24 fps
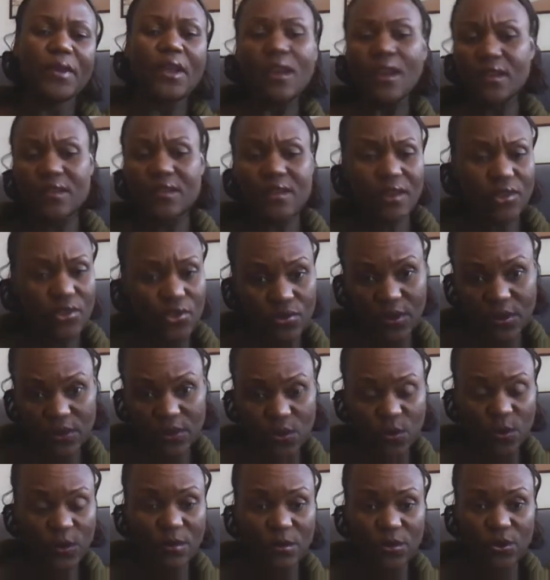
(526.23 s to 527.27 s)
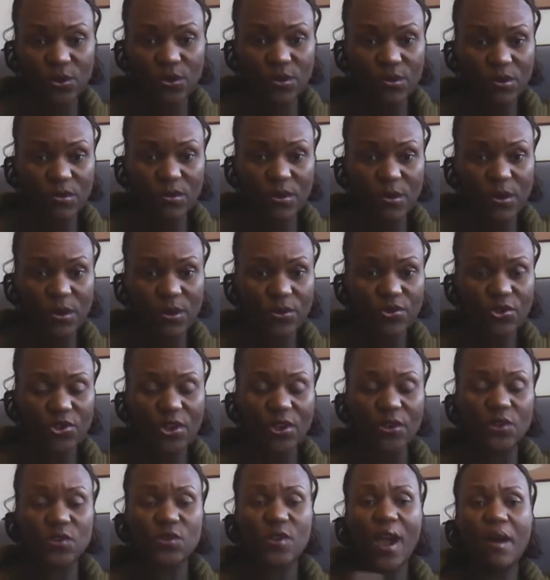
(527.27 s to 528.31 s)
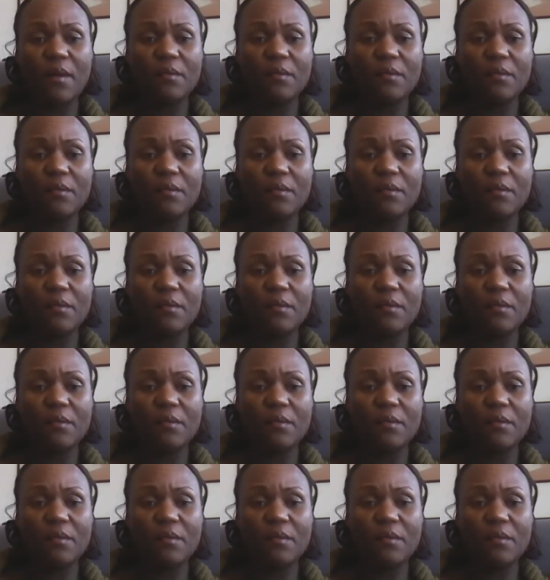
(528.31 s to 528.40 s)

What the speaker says: Essentially, it's what I'm doing with Women on Change.